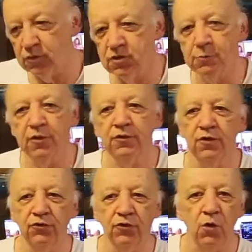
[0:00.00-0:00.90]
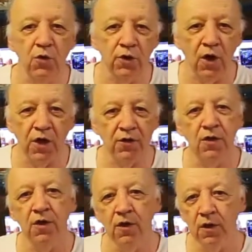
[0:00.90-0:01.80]
Some of the things going
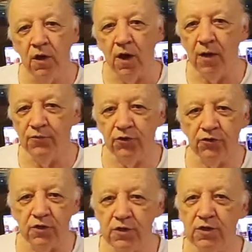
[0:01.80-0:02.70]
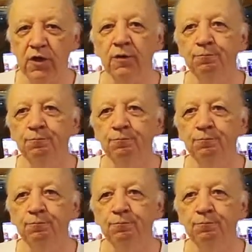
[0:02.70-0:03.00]
on. Obviously,